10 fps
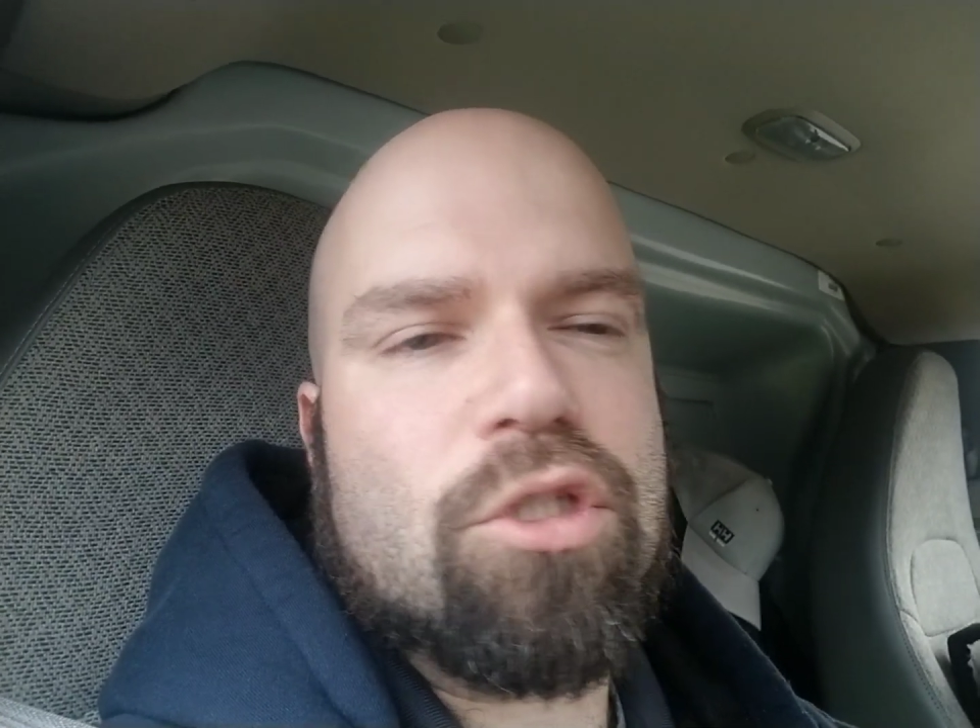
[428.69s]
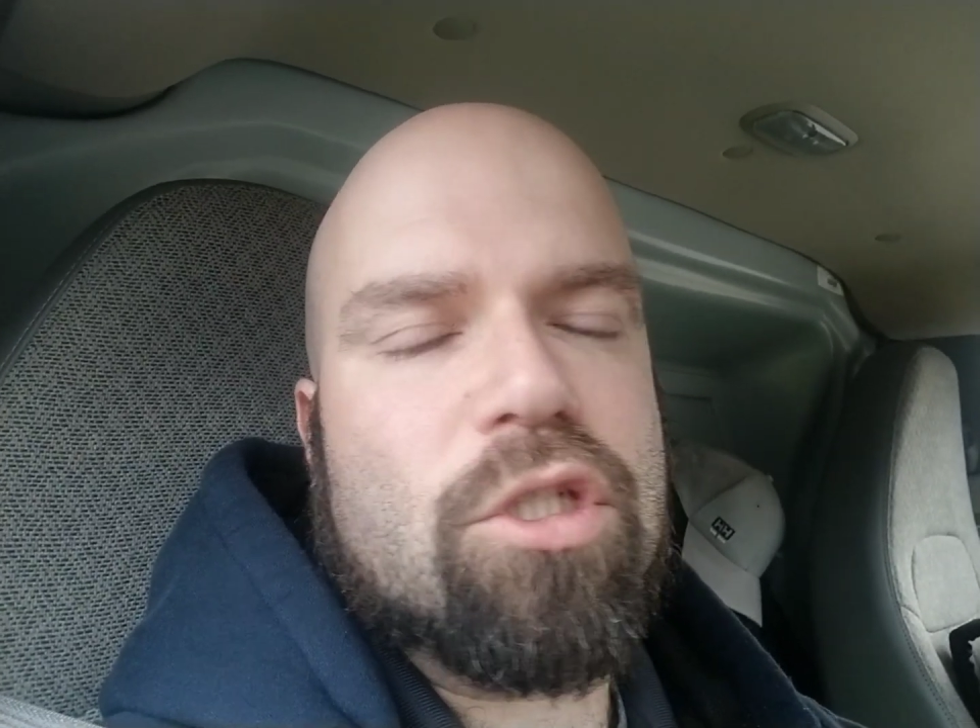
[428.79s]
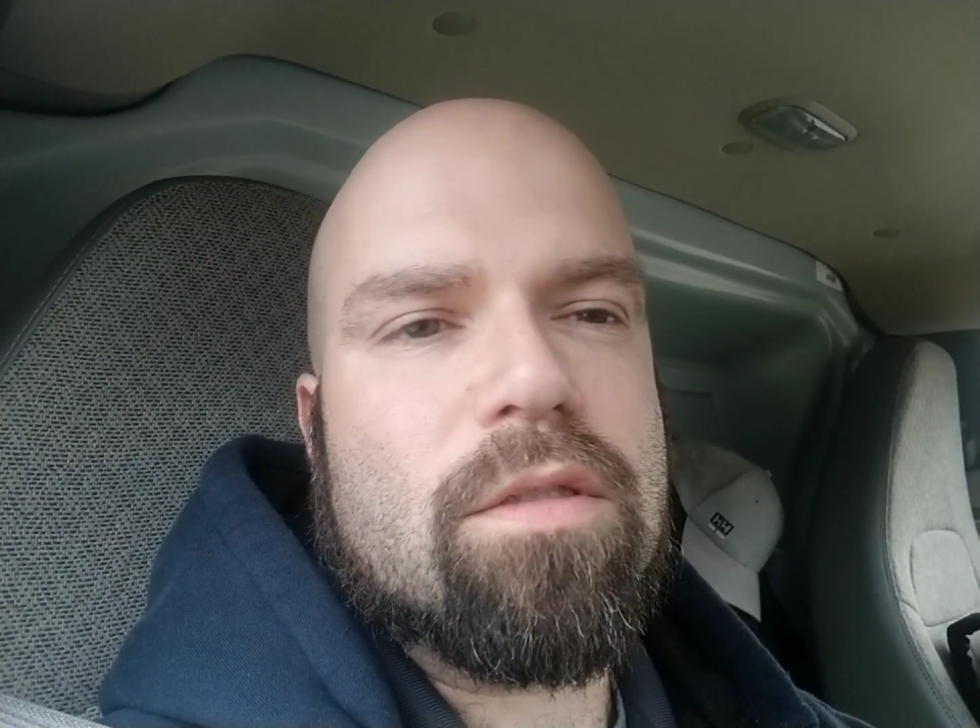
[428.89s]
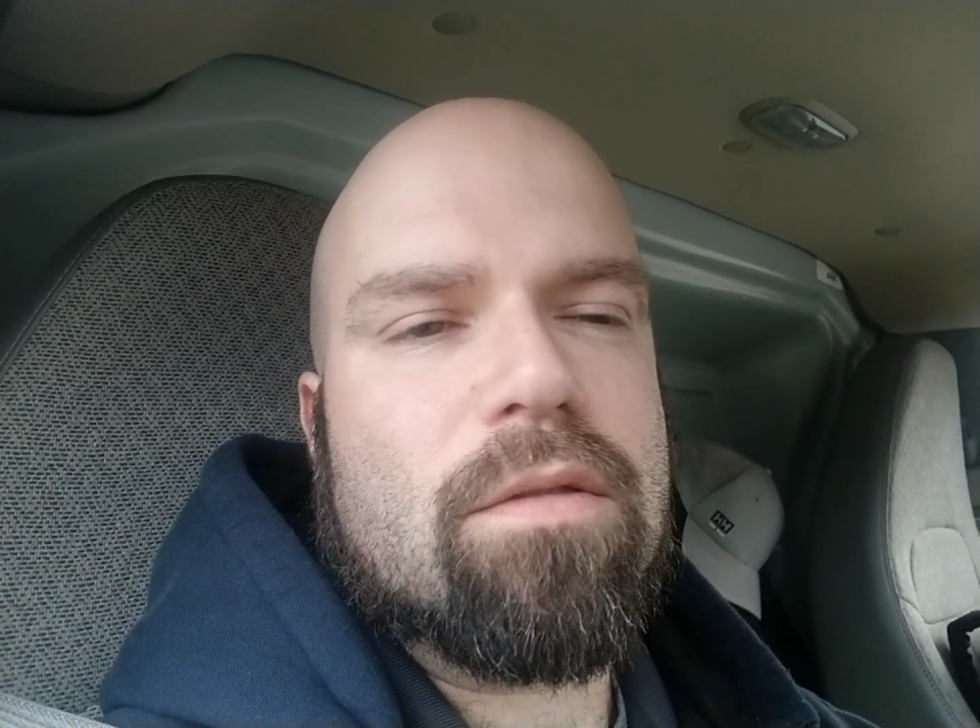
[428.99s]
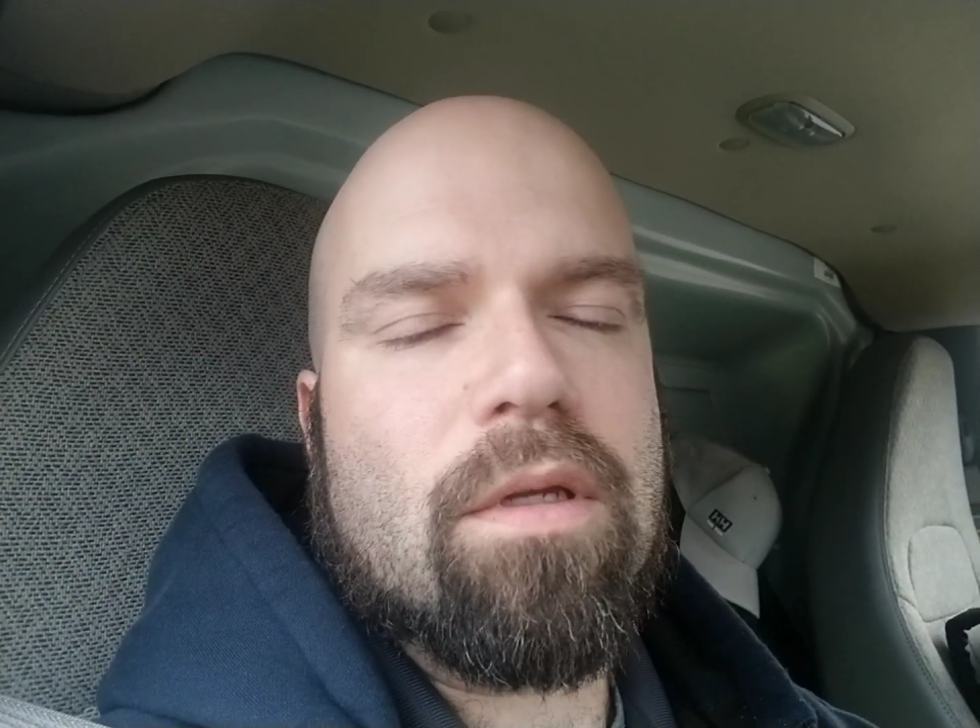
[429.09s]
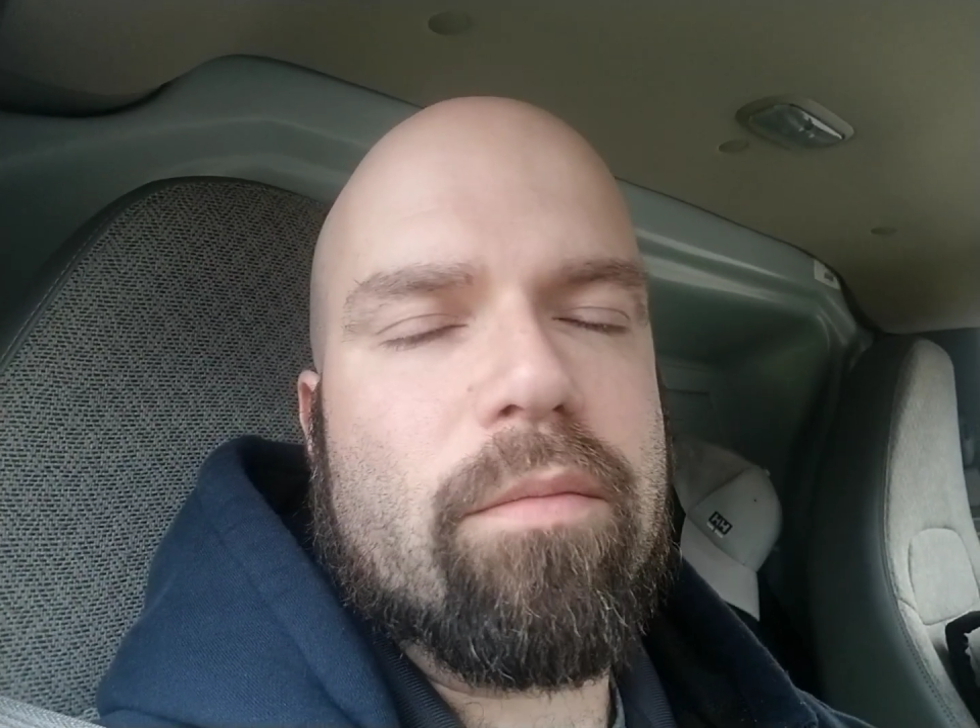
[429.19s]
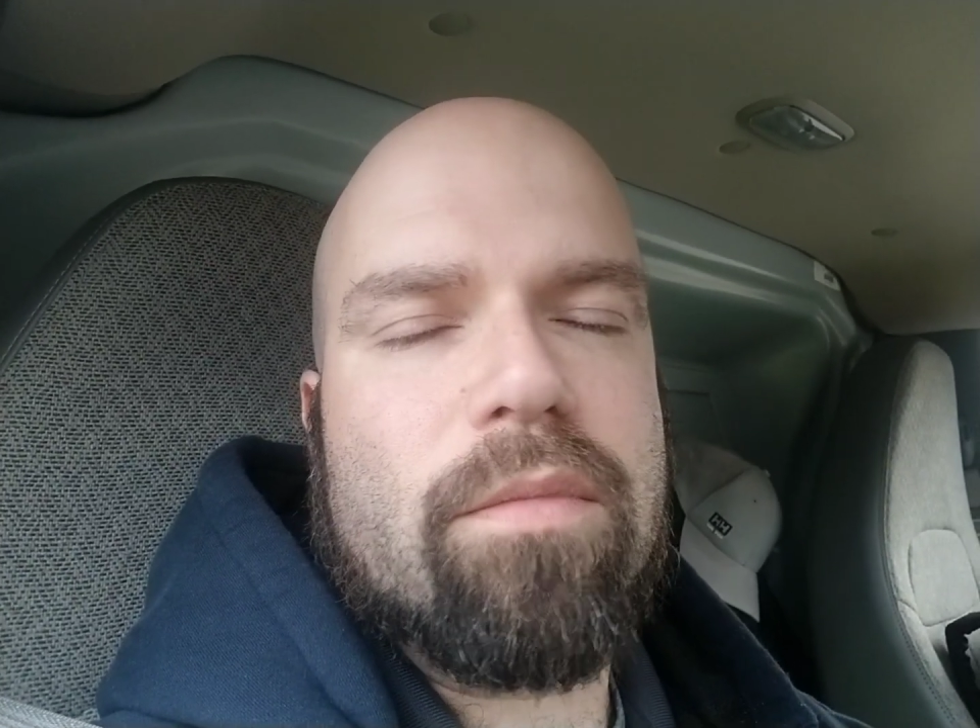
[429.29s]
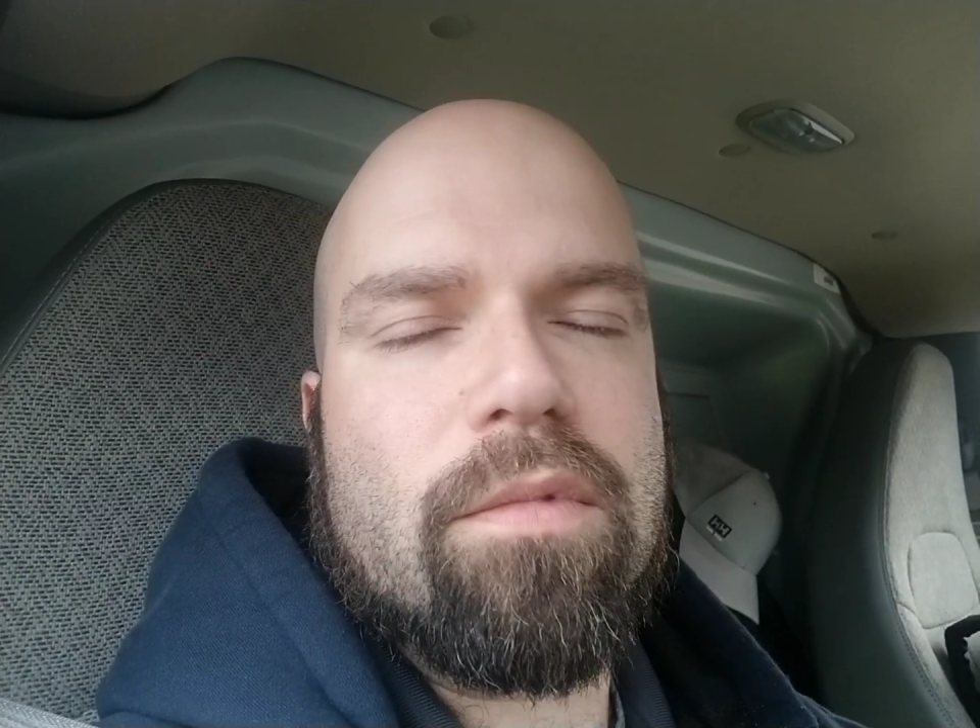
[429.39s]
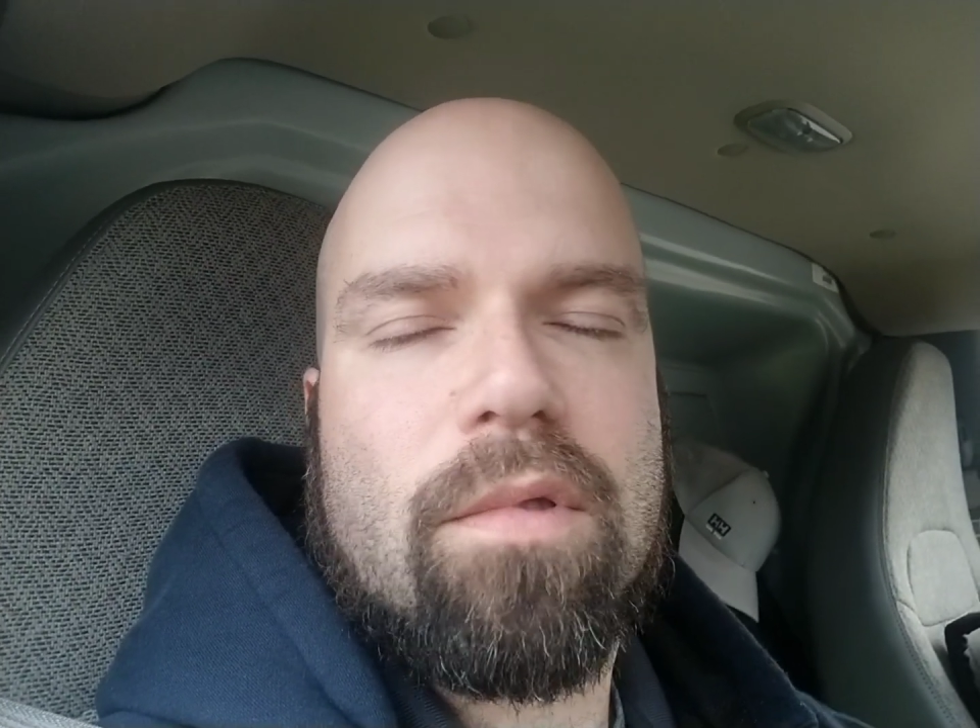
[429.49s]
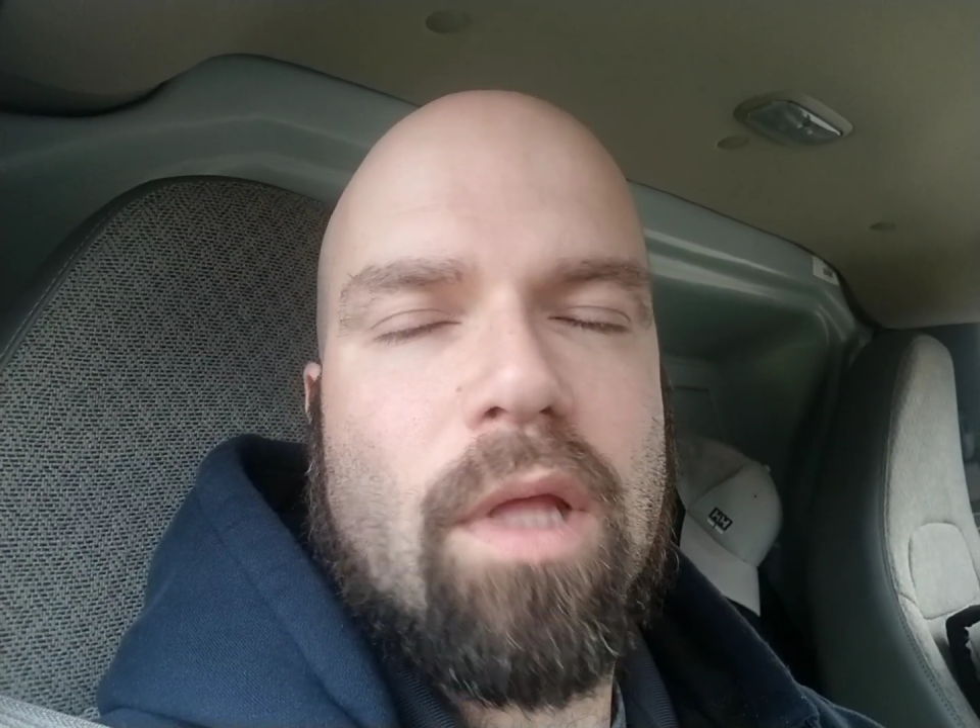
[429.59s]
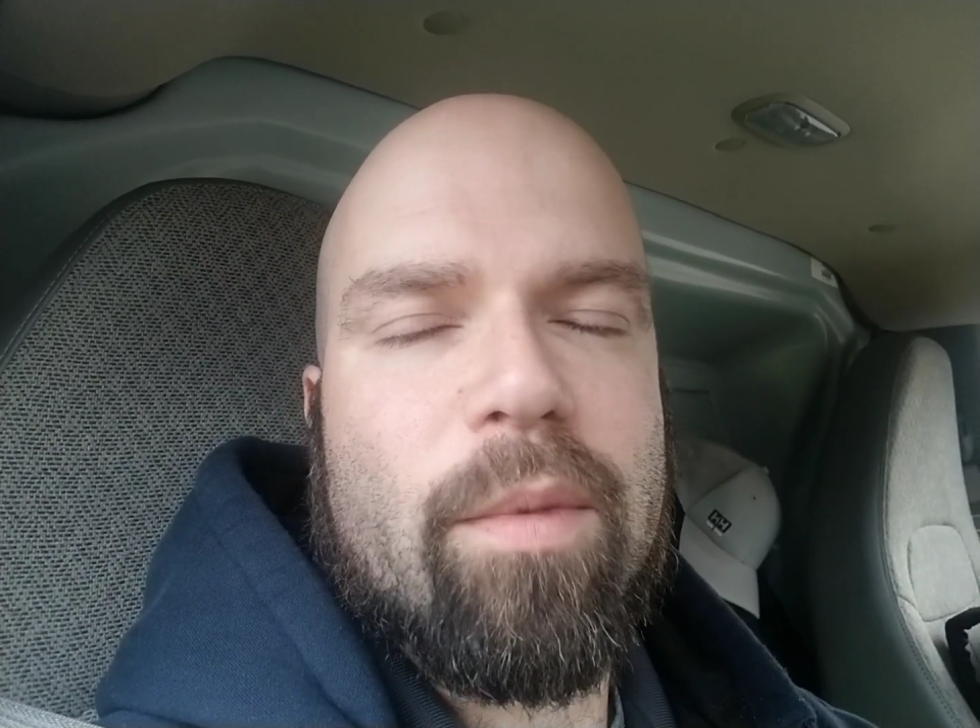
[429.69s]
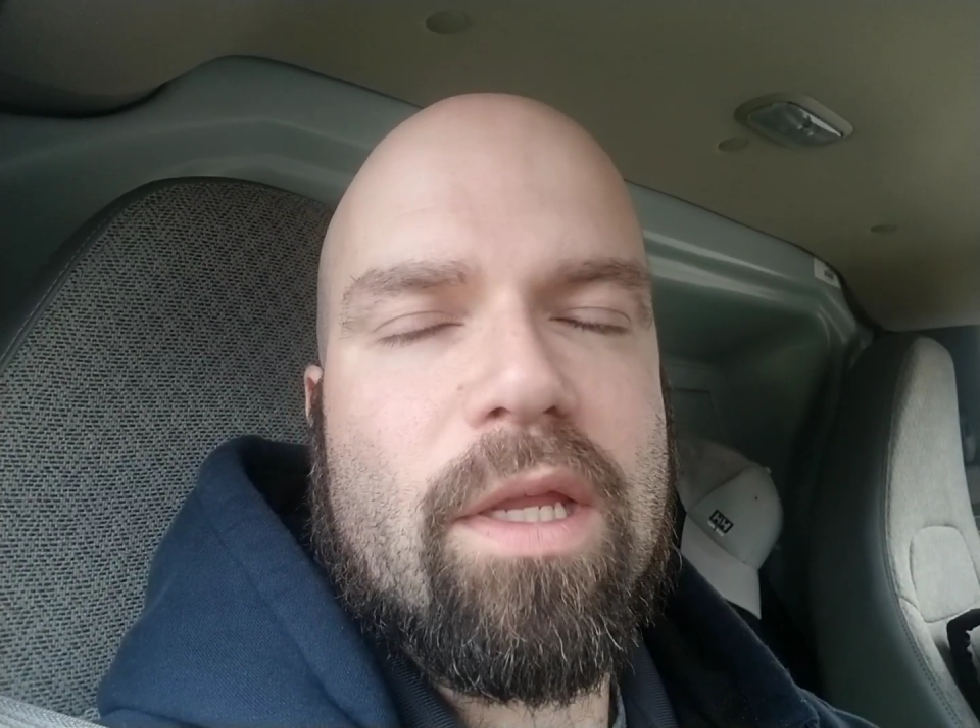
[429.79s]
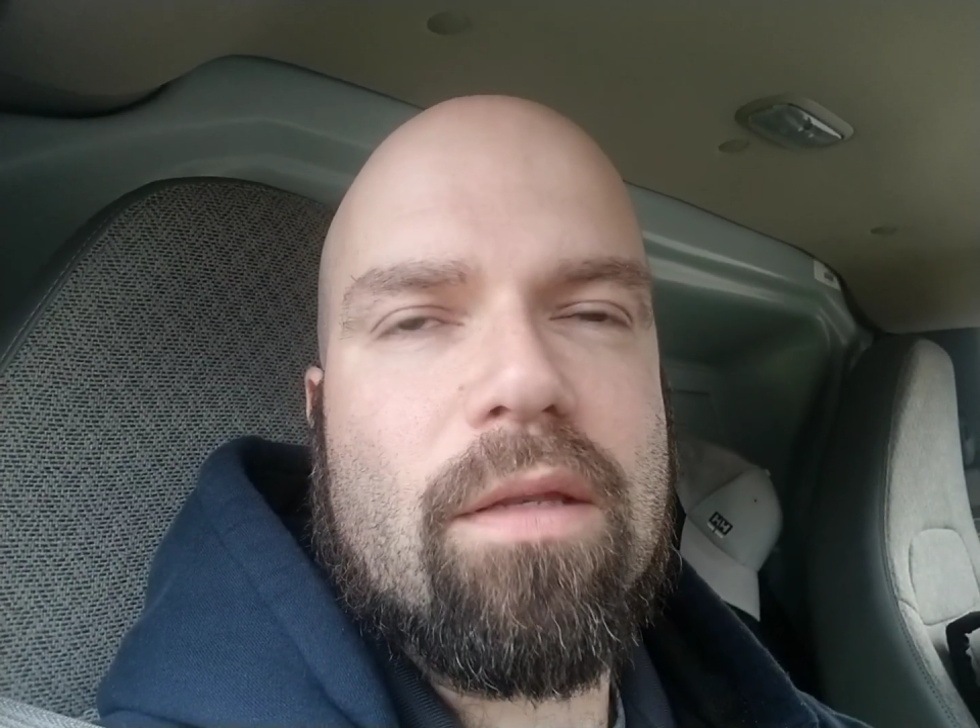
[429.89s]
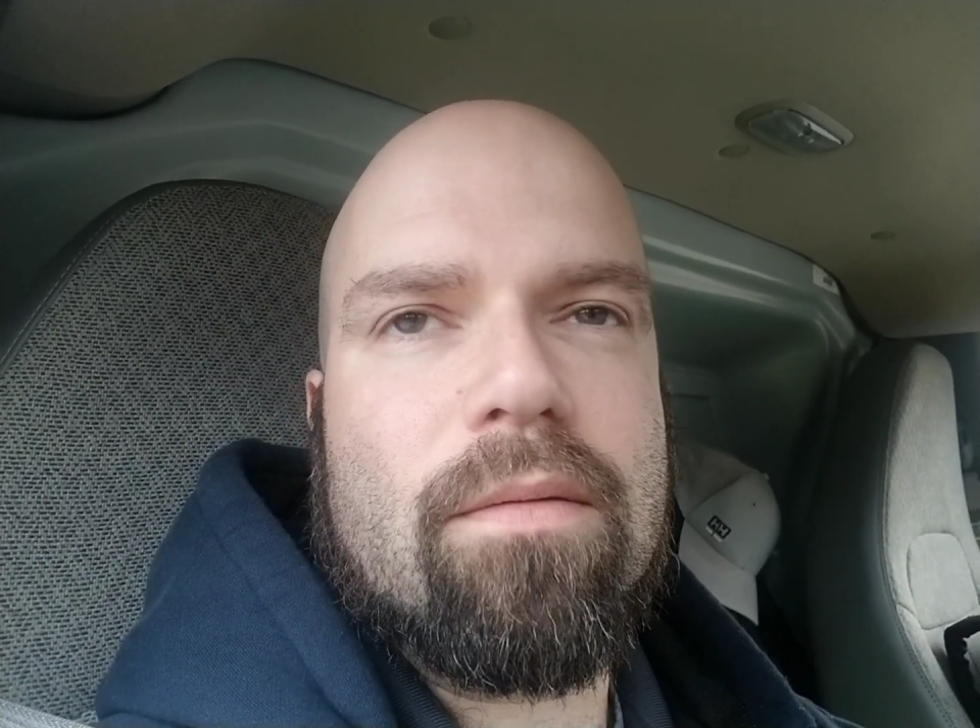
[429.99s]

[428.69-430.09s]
just, I mean,